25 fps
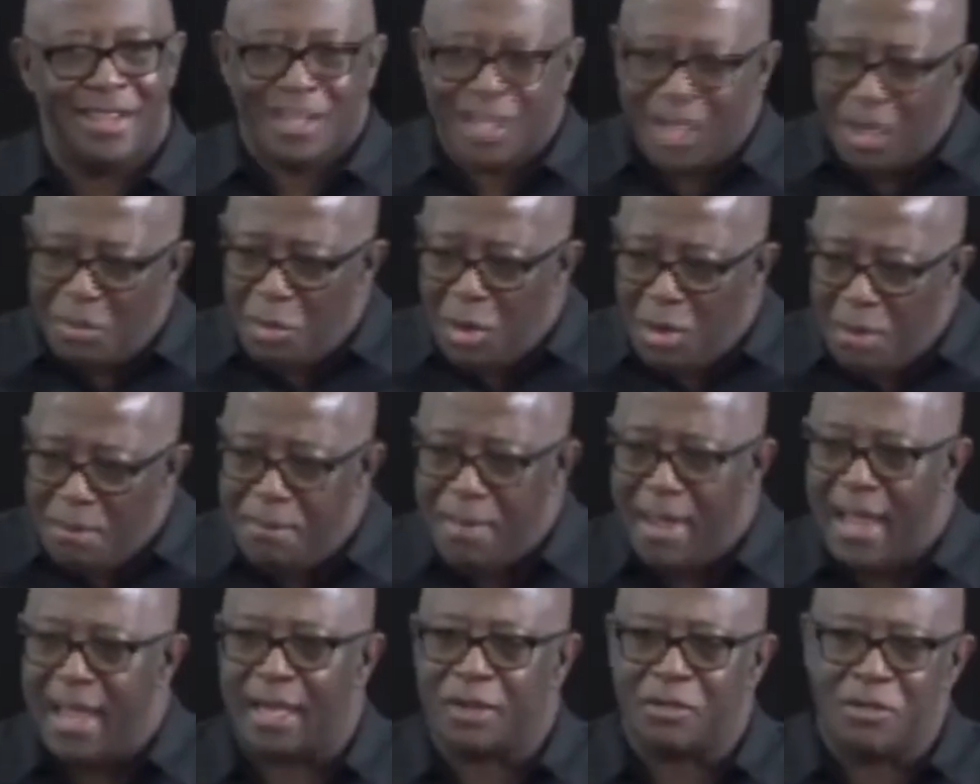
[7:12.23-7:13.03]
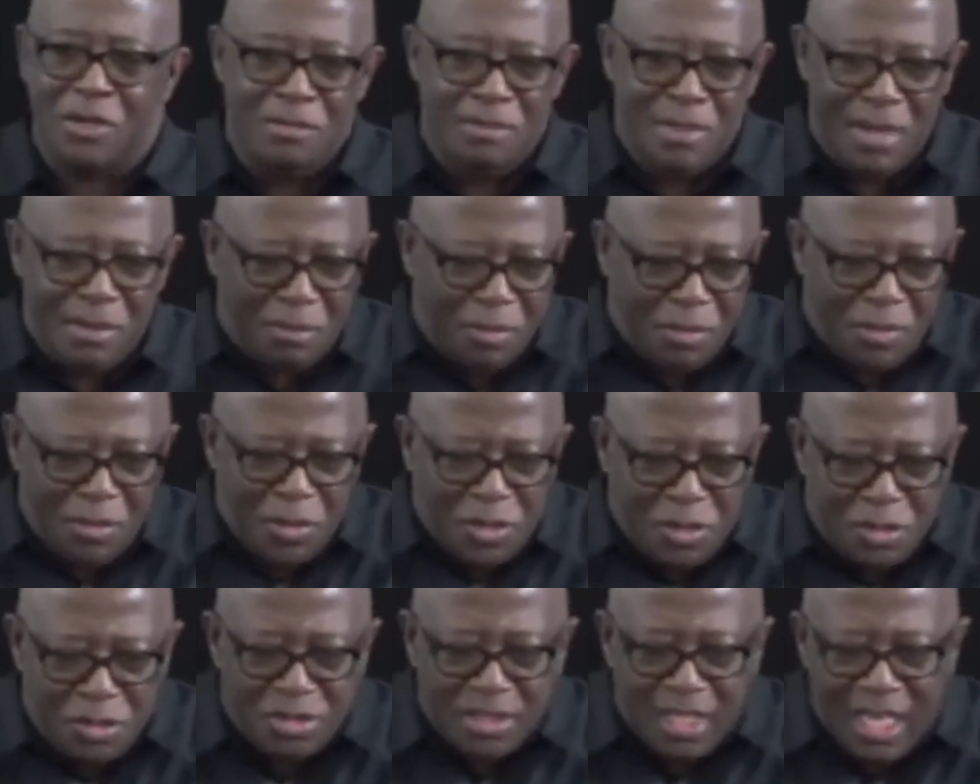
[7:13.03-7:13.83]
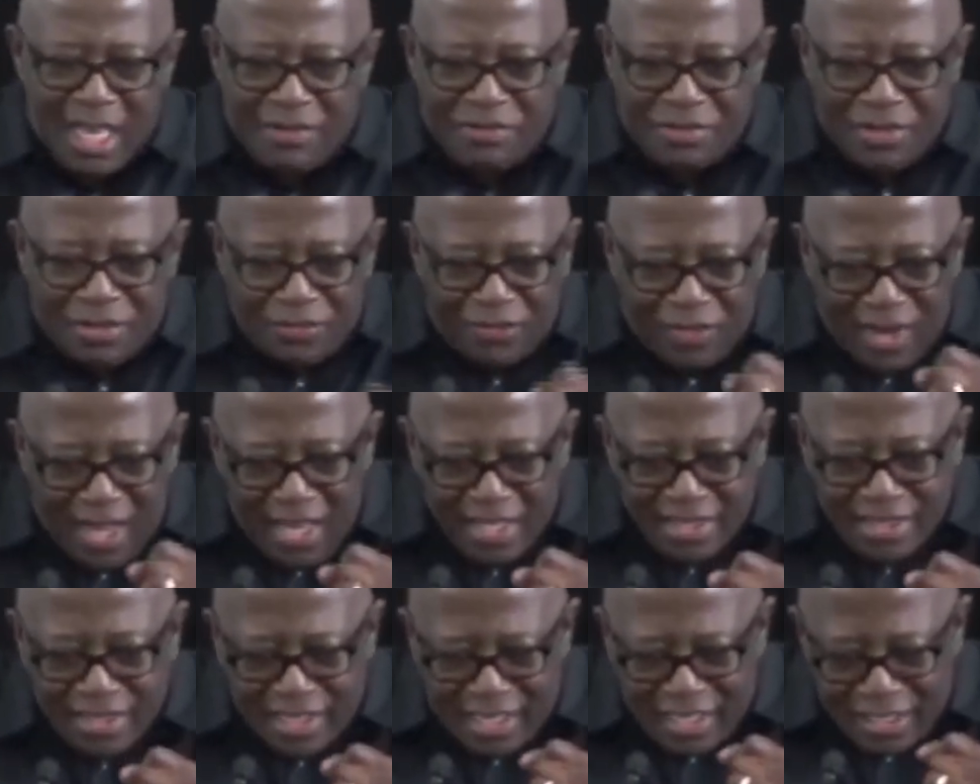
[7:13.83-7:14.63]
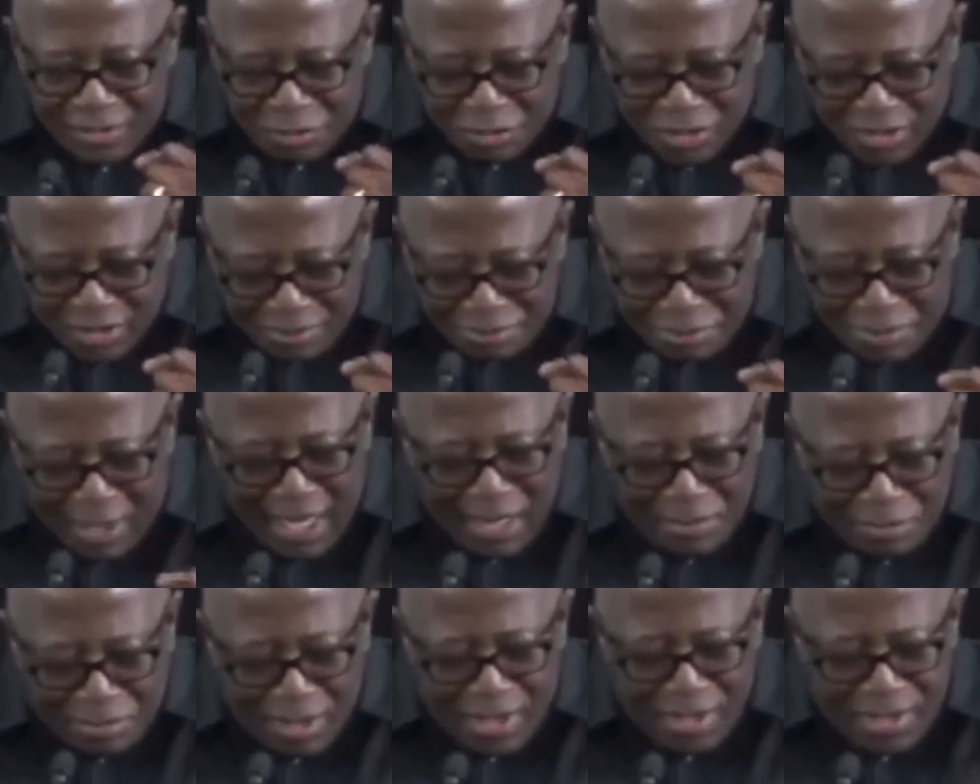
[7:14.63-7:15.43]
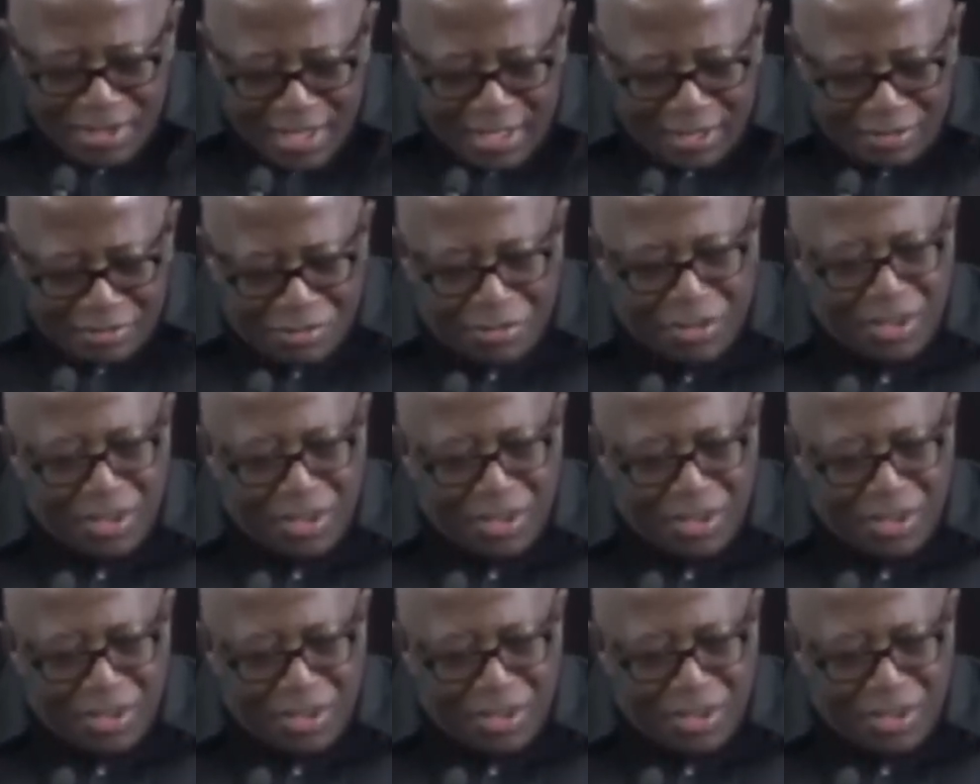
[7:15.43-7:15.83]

Come on back. Remember when you used to have the flashlight with the Bible at night